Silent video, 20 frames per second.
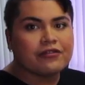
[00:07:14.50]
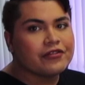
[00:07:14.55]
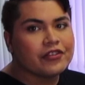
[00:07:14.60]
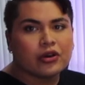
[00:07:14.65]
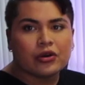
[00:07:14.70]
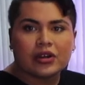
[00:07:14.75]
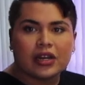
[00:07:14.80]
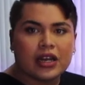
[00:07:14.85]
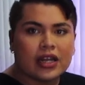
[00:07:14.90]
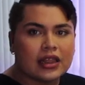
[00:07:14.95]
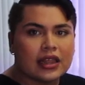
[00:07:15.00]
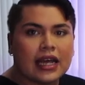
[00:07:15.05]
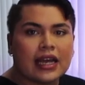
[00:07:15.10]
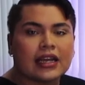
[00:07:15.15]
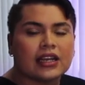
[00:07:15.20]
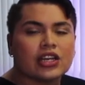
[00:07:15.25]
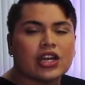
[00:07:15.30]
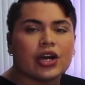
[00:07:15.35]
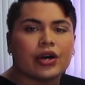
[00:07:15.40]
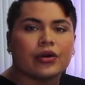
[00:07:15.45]
I don't feel
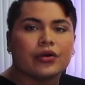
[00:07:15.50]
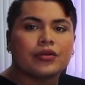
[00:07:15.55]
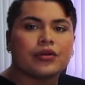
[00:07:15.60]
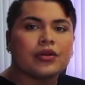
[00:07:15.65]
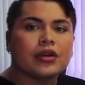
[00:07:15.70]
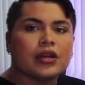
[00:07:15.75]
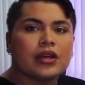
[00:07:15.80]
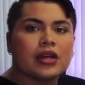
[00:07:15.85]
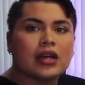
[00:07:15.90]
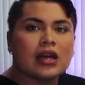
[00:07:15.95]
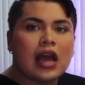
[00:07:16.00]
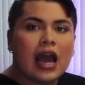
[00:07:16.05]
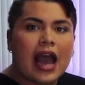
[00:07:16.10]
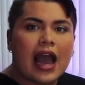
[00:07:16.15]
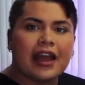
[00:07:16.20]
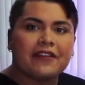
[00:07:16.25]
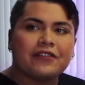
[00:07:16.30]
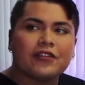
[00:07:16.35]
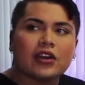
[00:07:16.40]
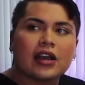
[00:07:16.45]
like, no.
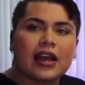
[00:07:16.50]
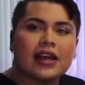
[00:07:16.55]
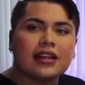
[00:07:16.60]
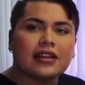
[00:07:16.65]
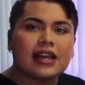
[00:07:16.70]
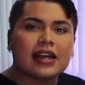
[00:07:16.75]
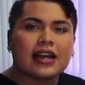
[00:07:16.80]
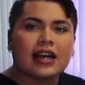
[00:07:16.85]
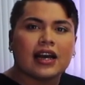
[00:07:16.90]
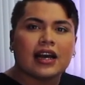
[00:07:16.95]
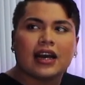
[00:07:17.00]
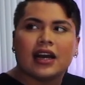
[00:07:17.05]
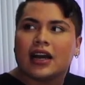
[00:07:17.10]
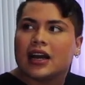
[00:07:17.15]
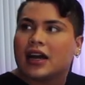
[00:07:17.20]
I feel kind of like a.